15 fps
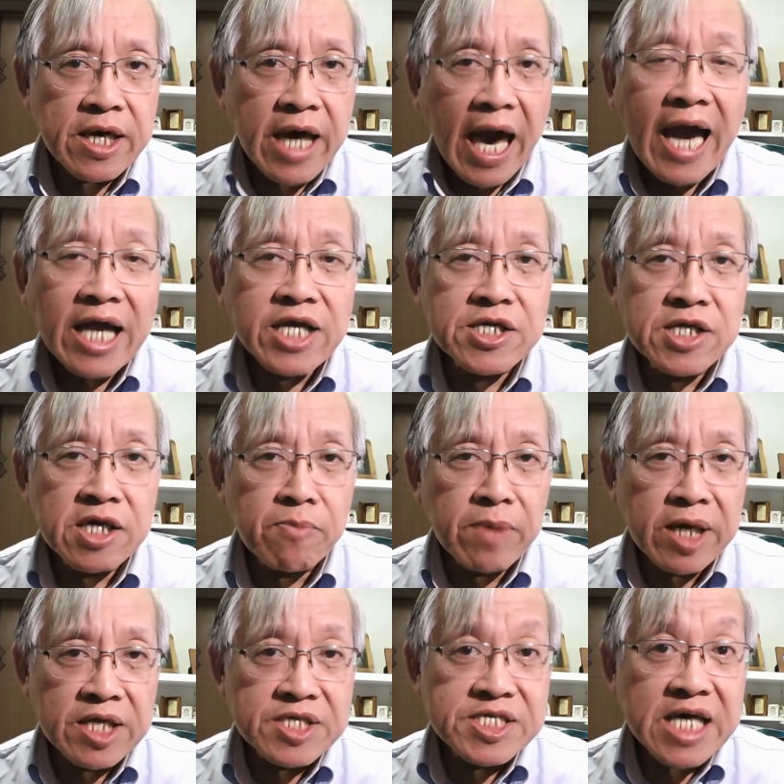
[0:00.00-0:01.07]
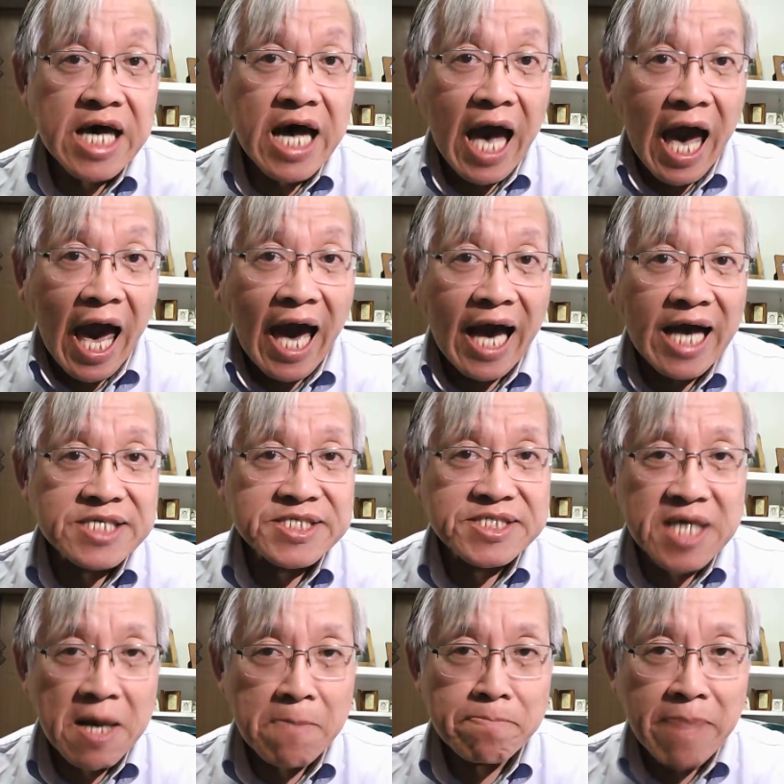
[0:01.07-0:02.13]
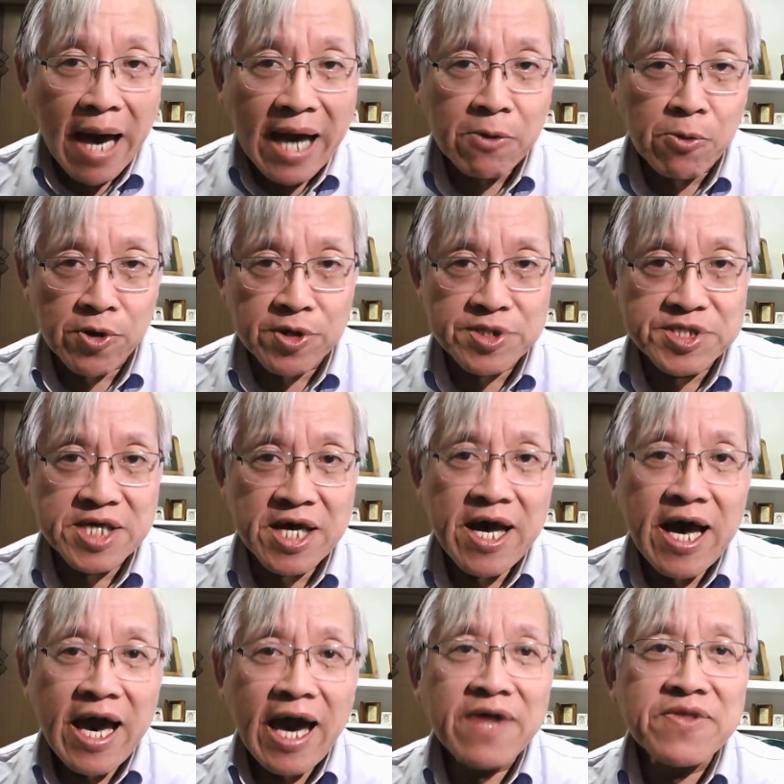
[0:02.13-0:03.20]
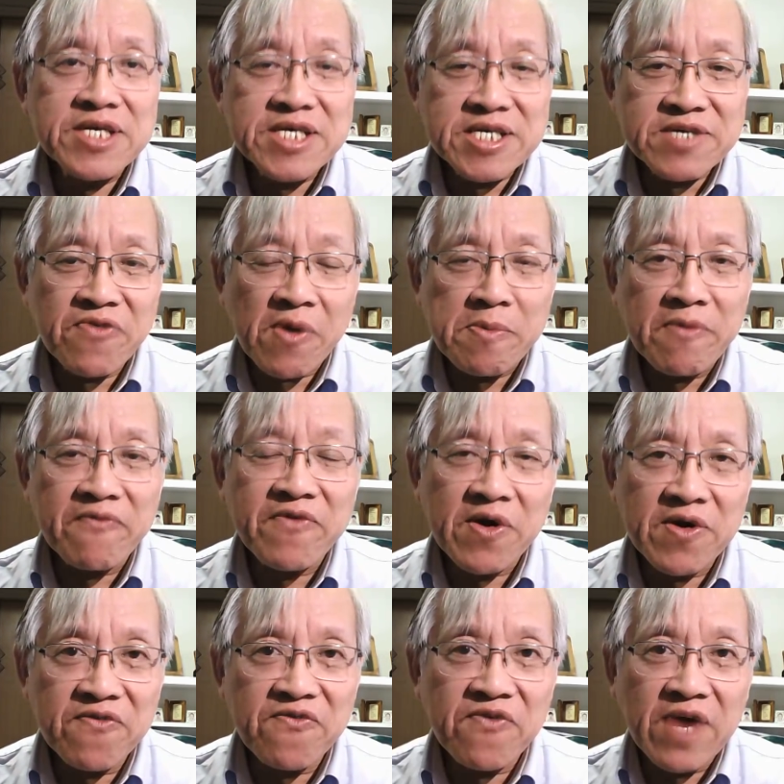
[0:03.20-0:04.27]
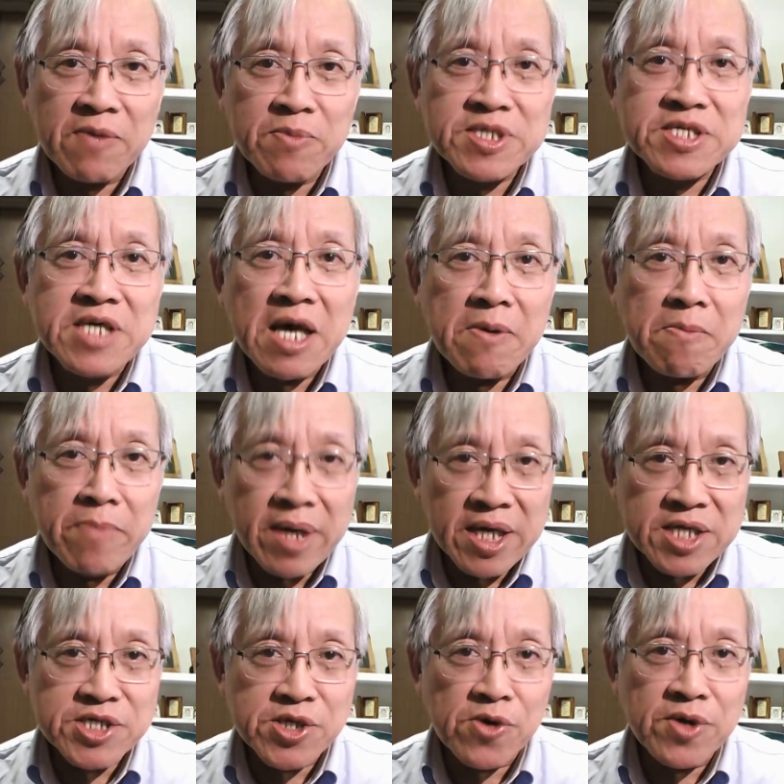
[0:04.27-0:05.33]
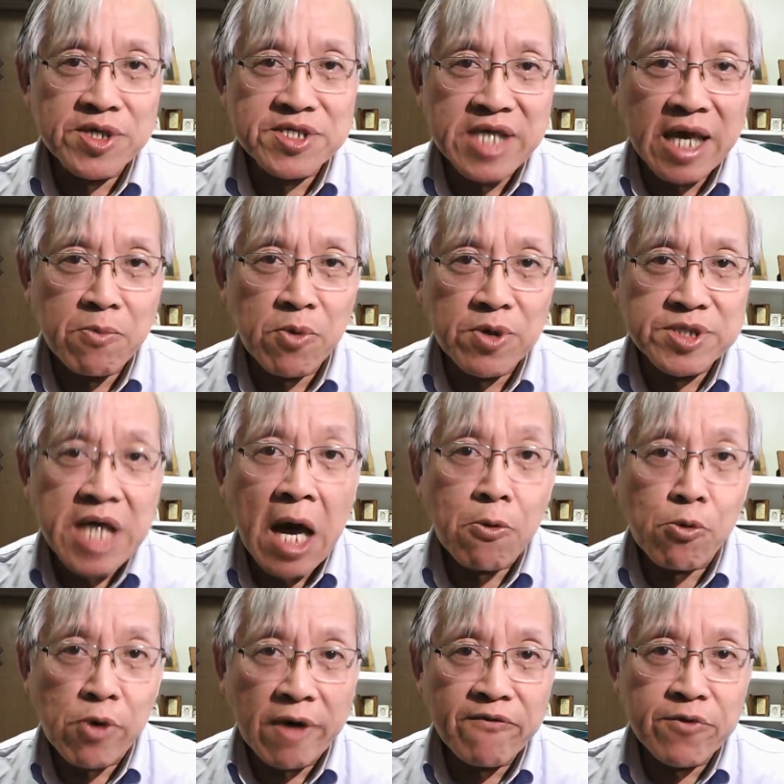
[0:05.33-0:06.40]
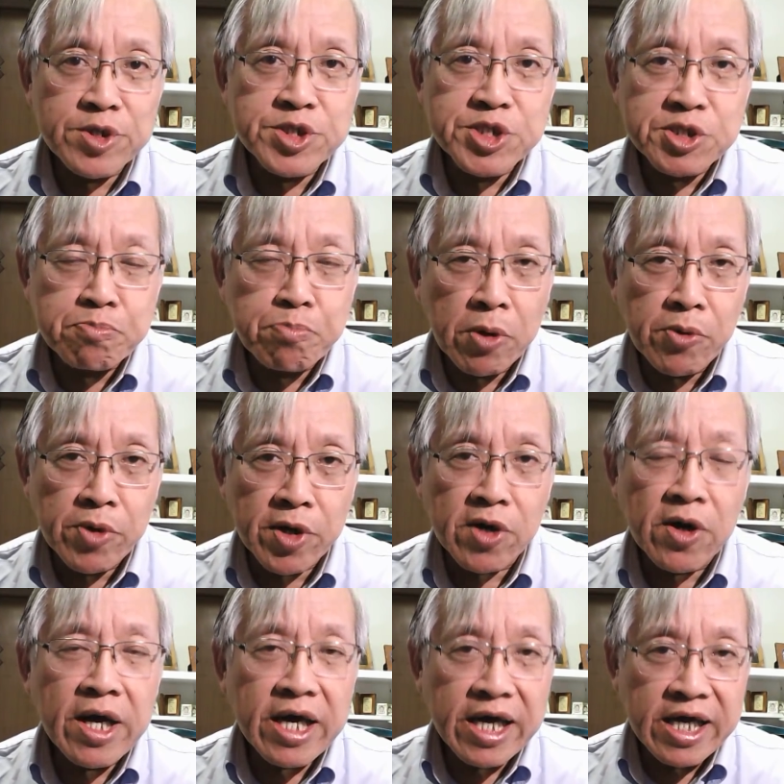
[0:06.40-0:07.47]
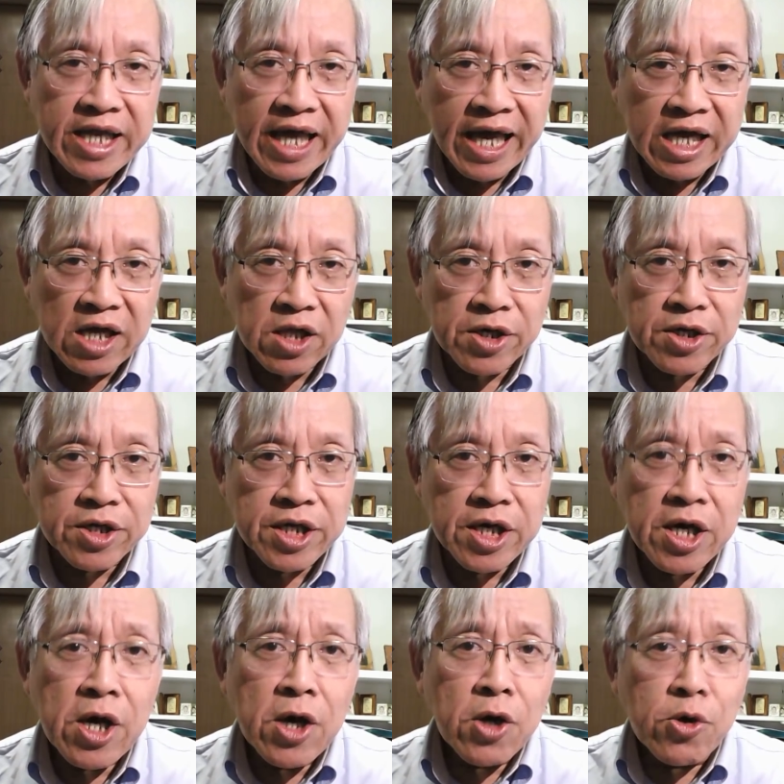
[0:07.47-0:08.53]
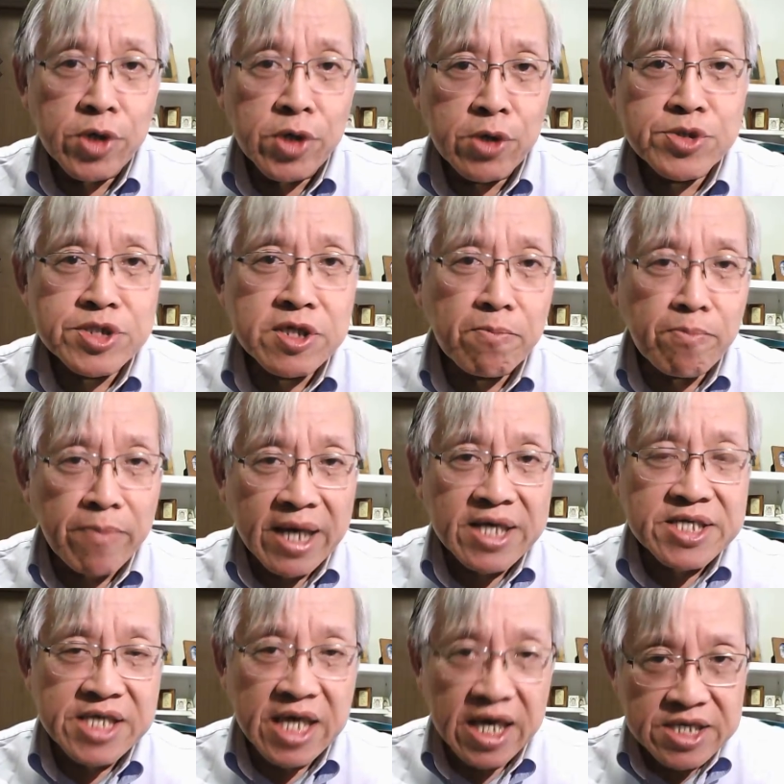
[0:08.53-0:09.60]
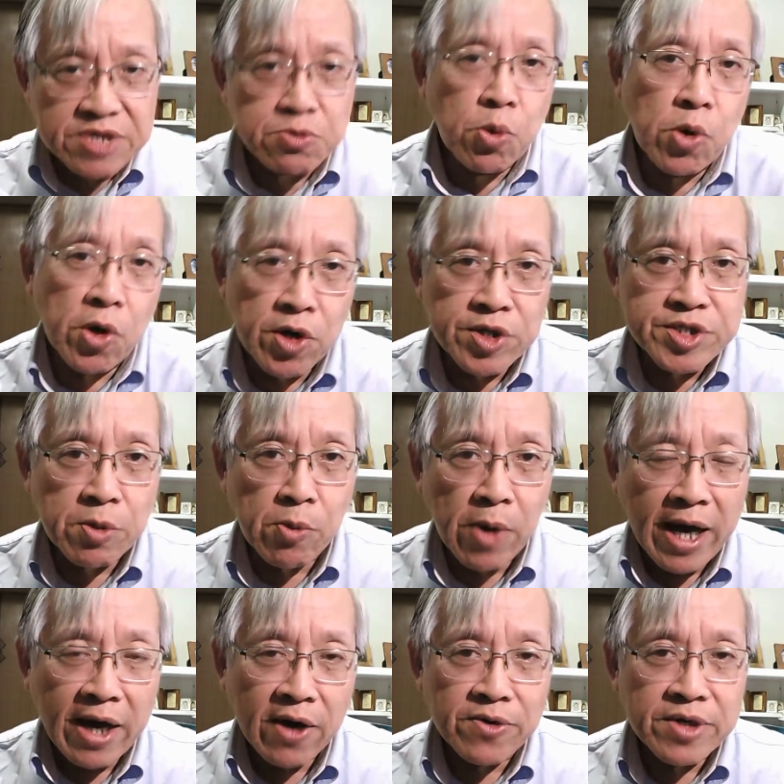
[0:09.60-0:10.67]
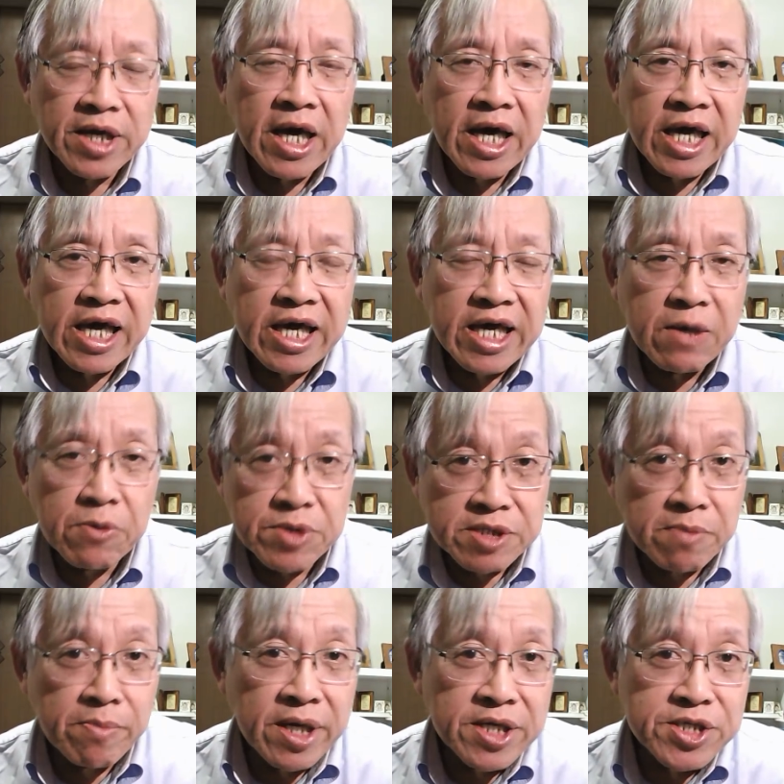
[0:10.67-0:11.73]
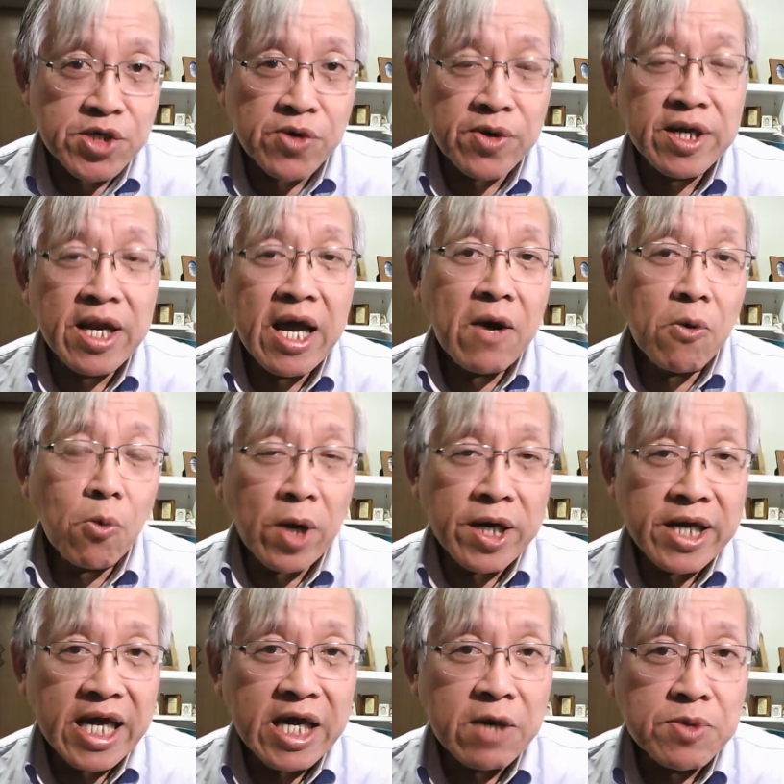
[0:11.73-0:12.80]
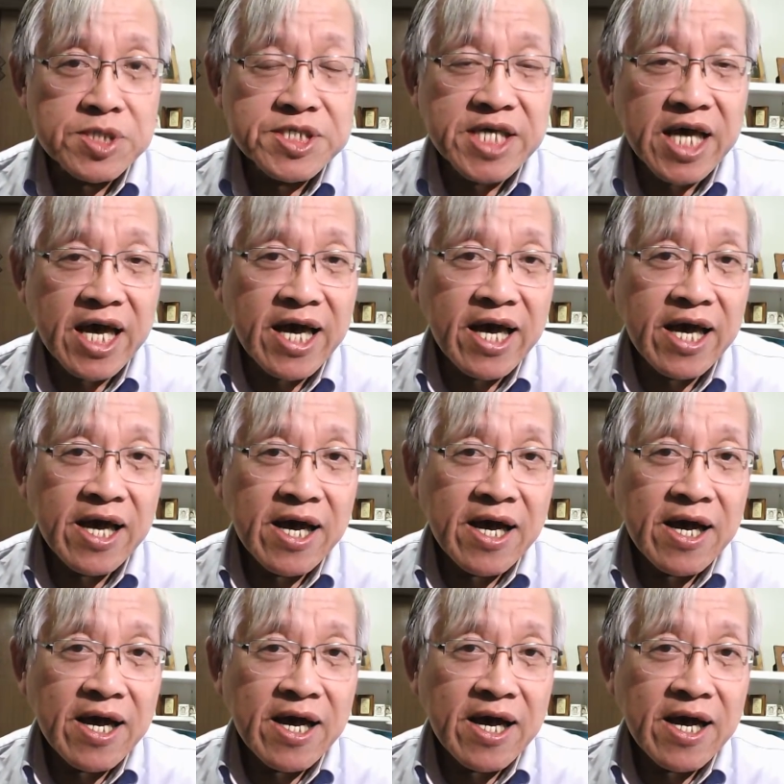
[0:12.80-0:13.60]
actually means ass backwards. And this is from a very famous minister. His name was Reverend Spooner in England, who used to mix his words around. He was a minister, and one day he would say,